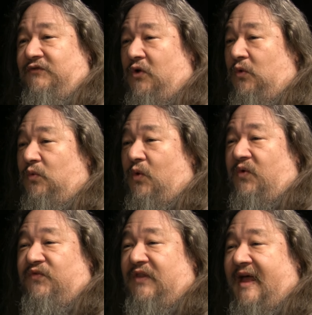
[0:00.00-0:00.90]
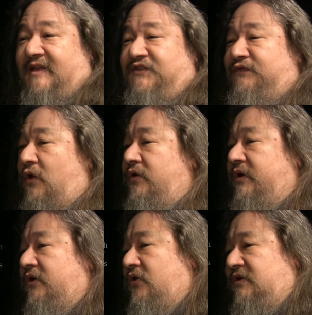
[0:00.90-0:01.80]
of cold-water flats floating
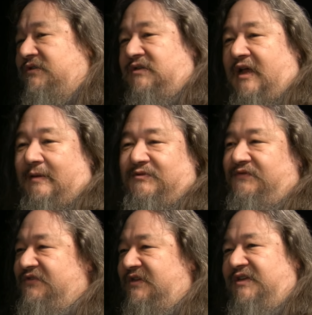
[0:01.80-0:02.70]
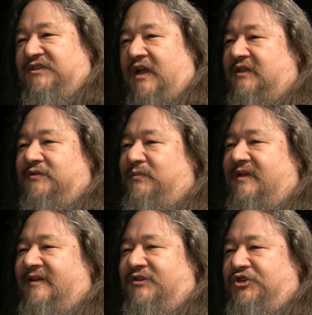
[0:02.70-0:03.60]
across the tops of cities
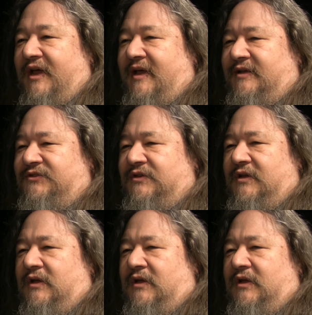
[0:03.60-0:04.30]
contemplating jazz,